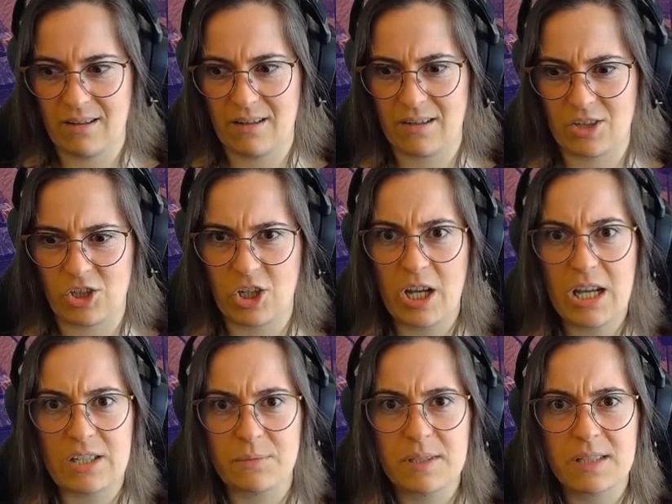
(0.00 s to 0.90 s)

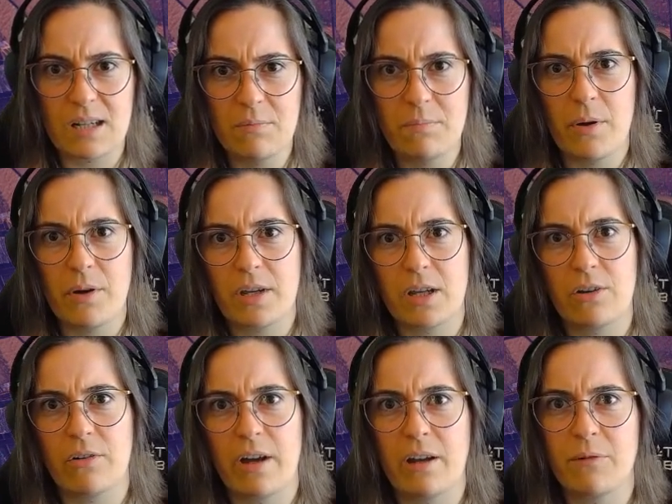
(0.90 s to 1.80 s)
Jeez, we started poking
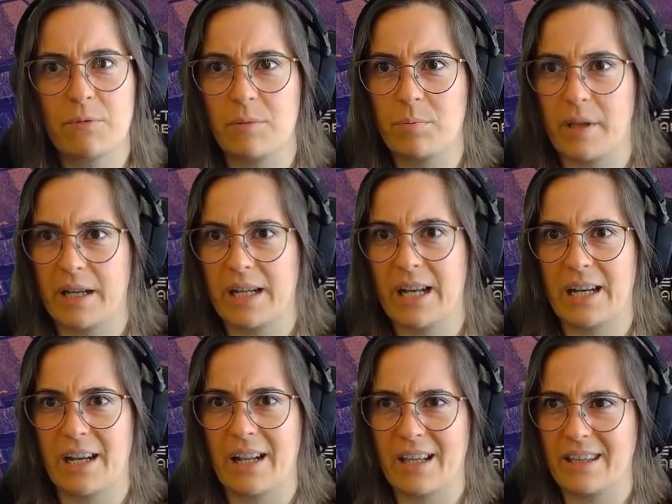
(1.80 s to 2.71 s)
around with the planet
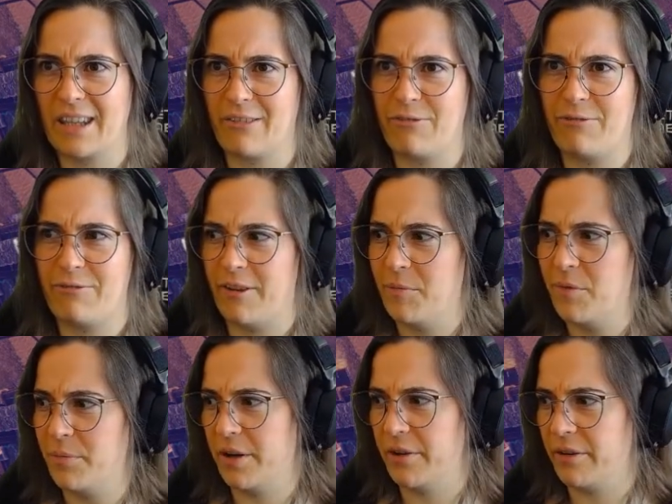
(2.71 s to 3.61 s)
editor in like
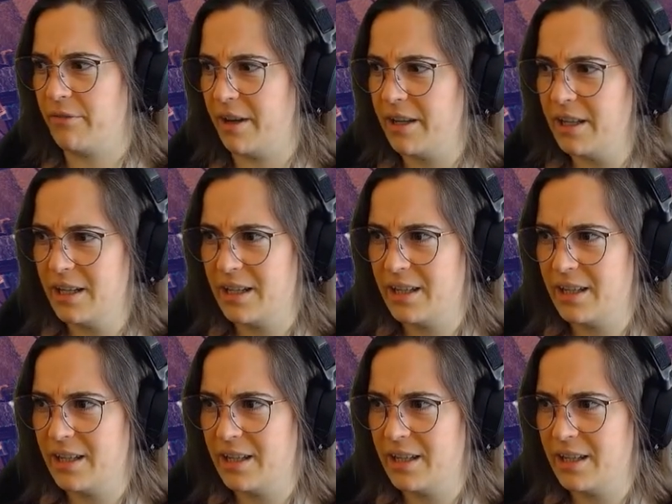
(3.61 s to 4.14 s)
February, right?